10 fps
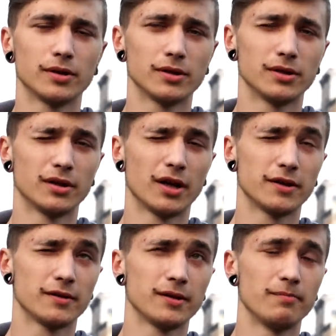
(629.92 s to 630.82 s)
uh, had
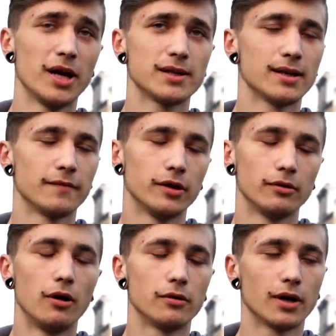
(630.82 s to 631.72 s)
made something
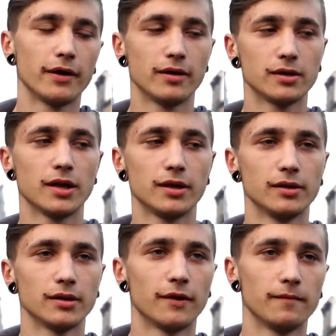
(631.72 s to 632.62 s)
wrong. I think they
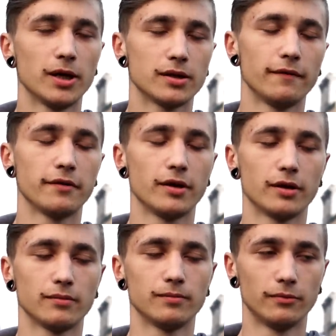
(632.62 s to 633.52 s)
have made everything
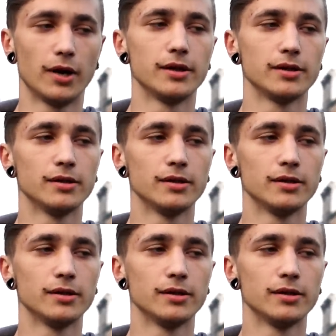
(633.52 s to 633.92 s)
right.